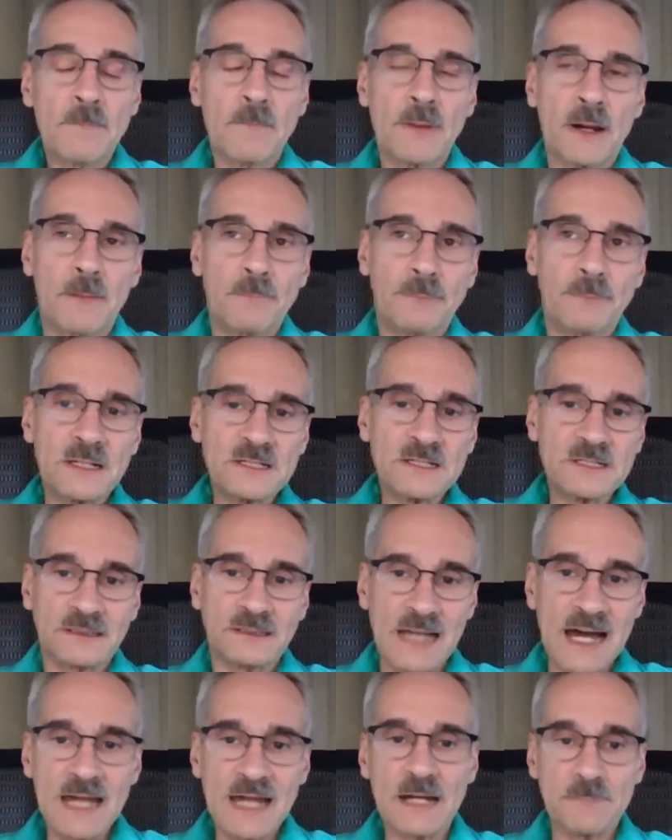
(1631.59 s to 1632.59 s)
but it plays
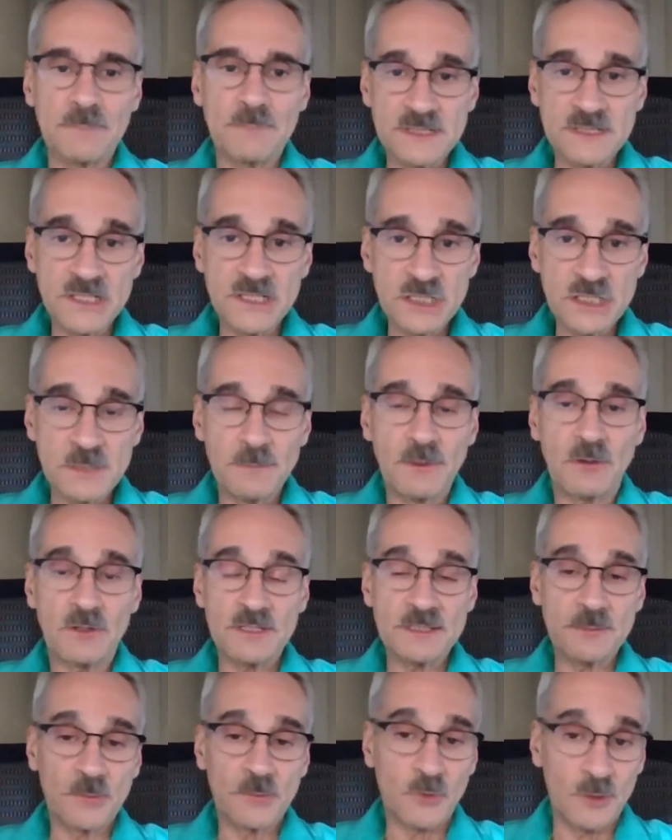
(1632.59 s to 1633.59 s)
a lighter position
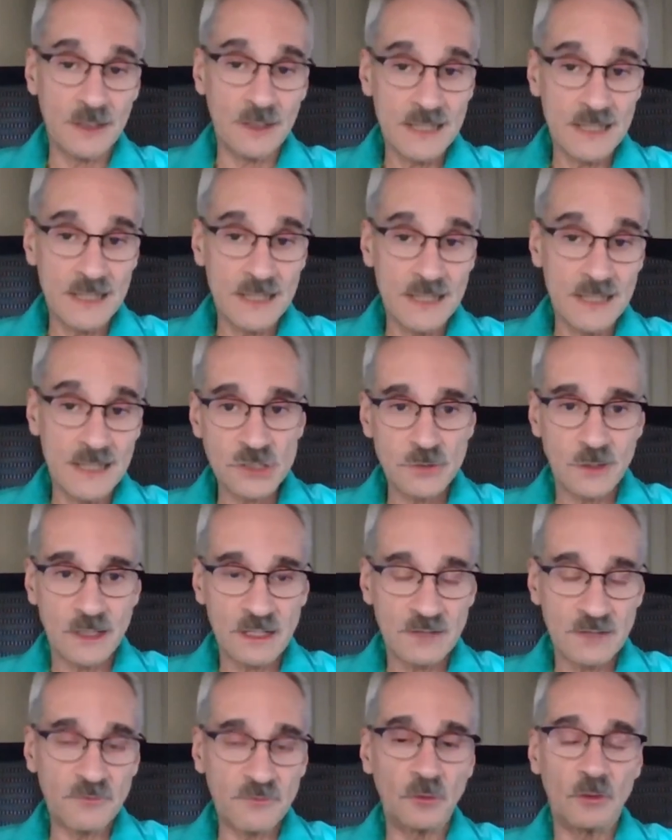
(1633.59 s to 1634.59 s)
because I'm going counter trend.